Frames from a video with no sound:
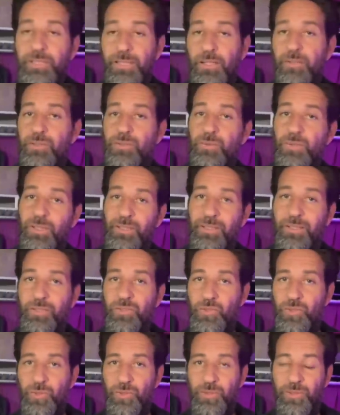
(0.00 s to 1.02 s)
other real
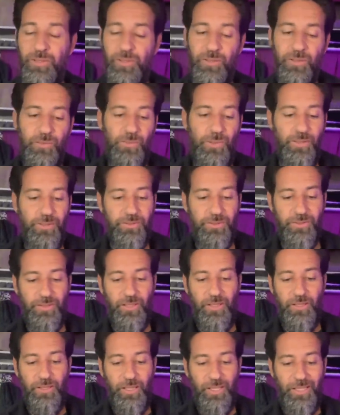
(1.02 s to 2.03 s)
issue here was
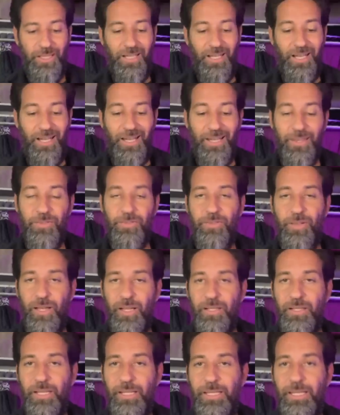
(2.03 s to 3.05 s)
uh, I
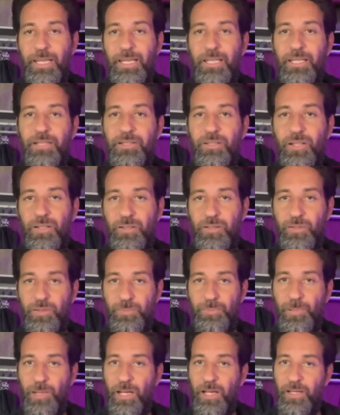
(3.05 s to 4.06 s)
thought I had a little
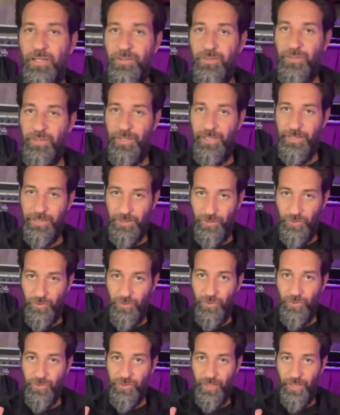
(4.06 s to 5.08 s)
pot that I could
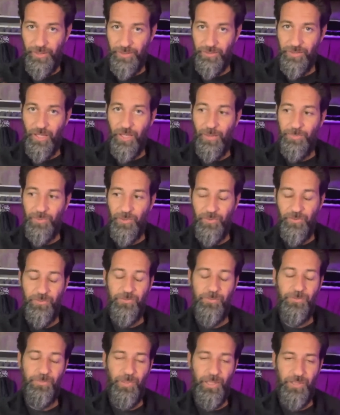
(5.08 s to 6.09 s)
use on top
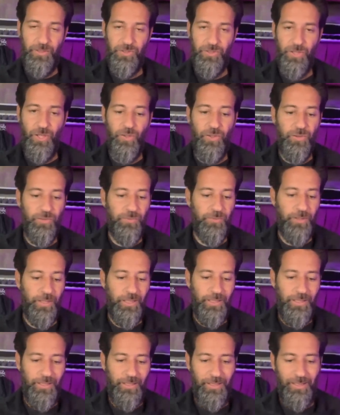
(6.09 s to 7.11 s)
of my stove,
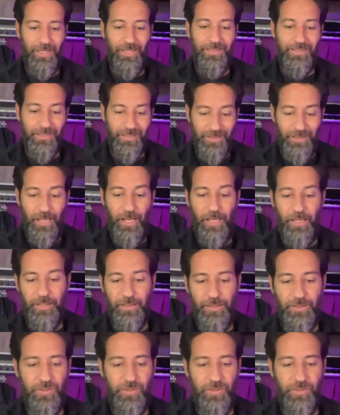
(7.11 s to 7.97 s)
and I did not.